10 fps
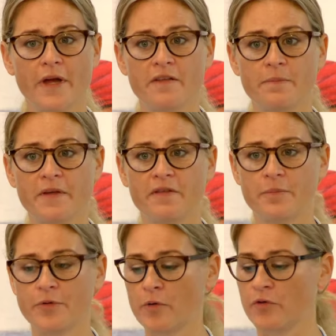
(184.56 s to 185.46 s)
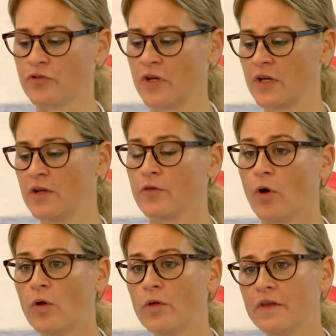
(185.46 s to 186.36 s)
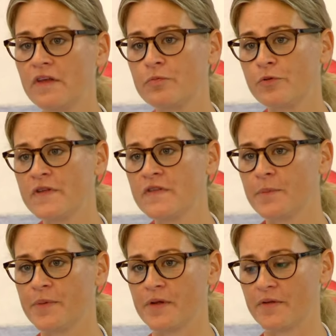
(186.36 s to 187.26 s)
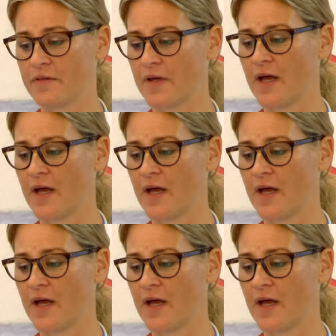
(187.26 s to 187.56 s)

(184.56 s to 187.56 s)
rights-based approach. So all these principles